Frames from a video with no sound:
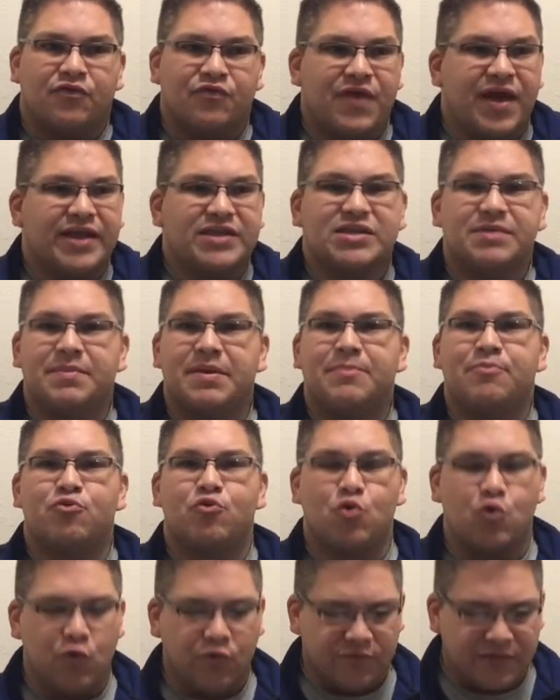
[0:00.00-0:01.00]
that to me
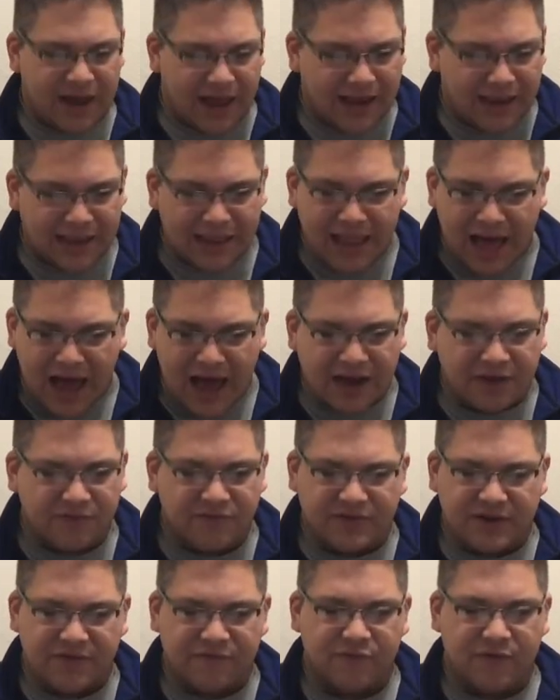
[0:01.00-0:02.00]
proved a lot
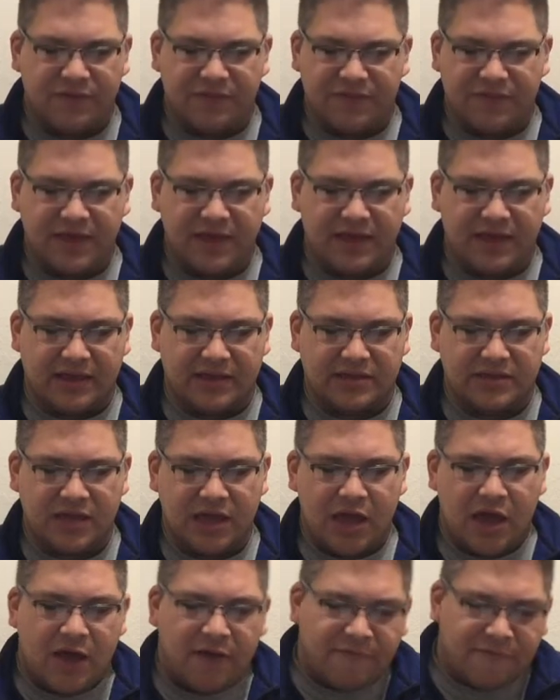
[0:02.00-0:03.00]
of different things.
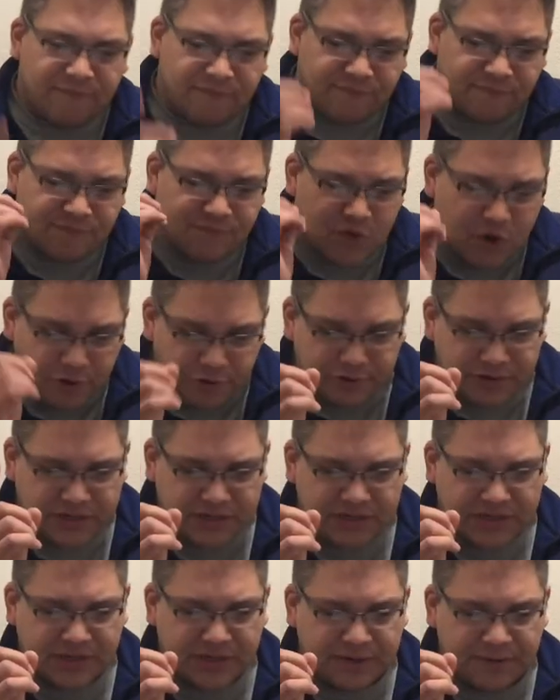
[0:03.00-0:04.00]

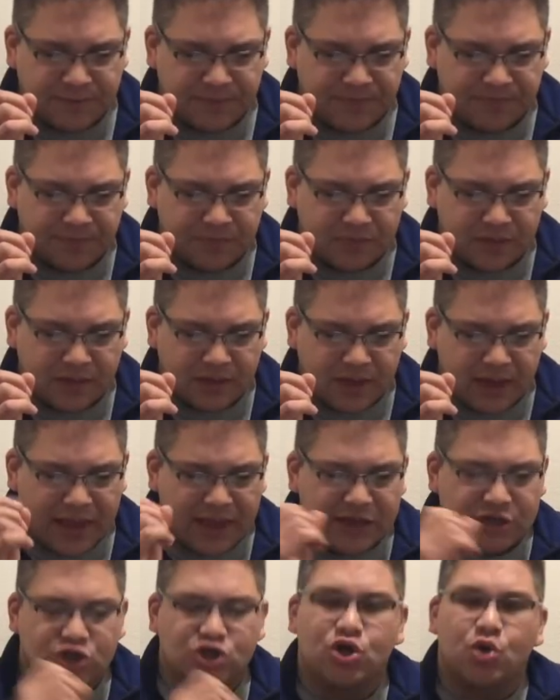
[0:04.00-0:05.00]
First,
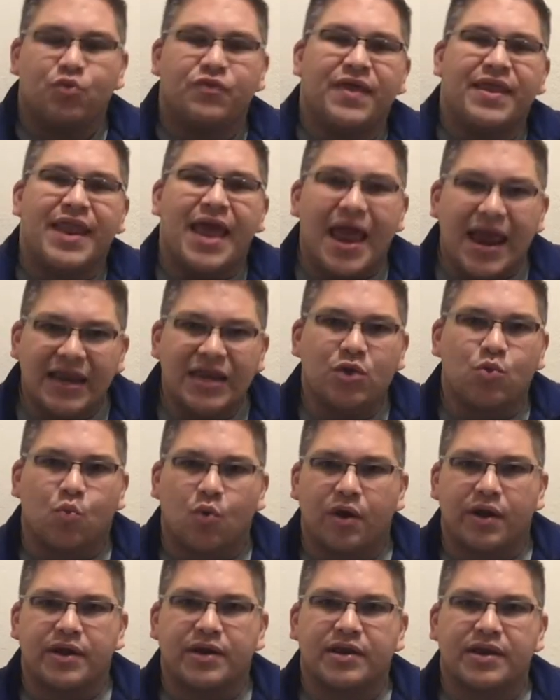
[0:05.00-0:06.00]
it showed that
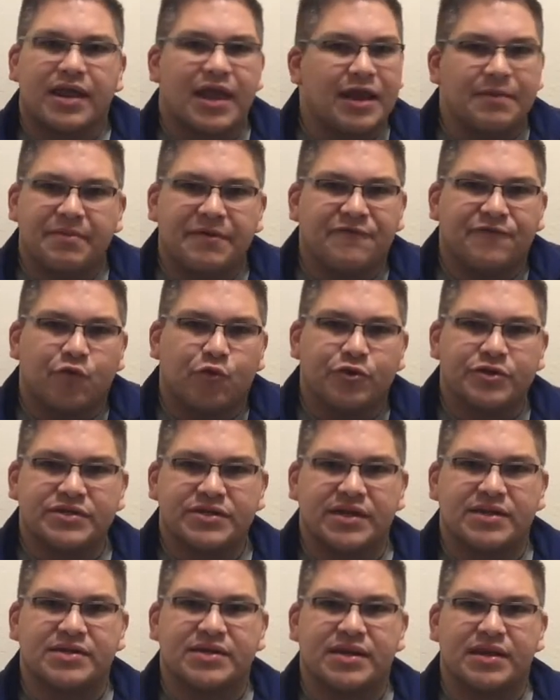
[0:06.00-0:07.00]
anyone can be Force
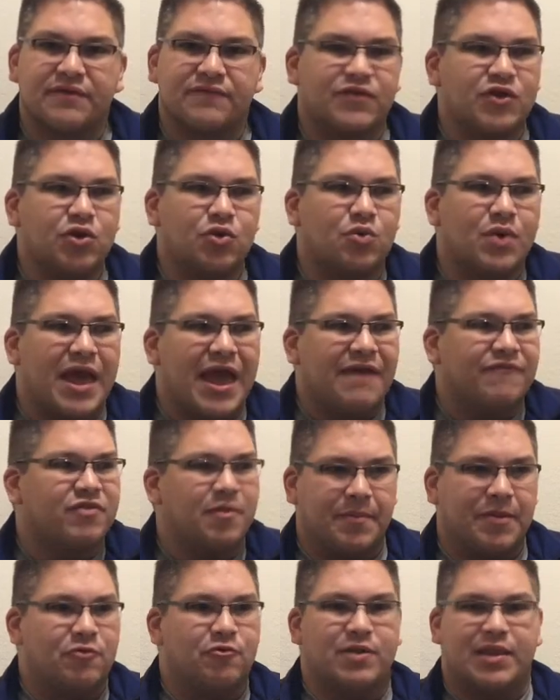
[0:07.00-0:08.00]
sensitive. You don't have
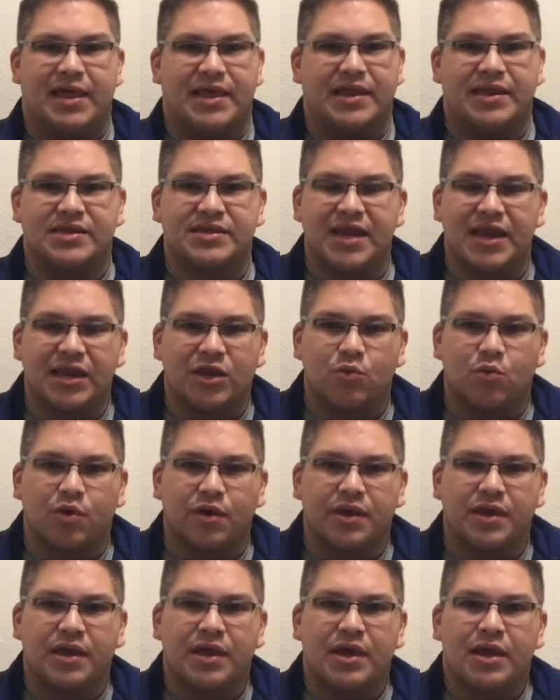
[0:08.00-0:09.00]
to be related to
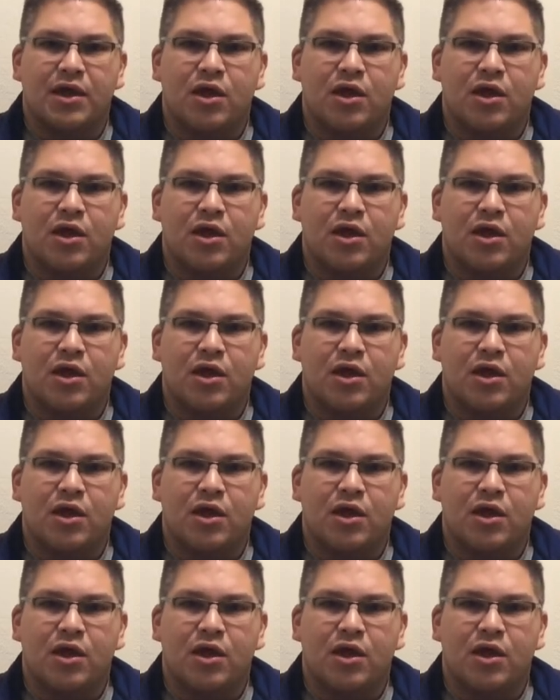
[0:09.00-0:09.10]
anyone,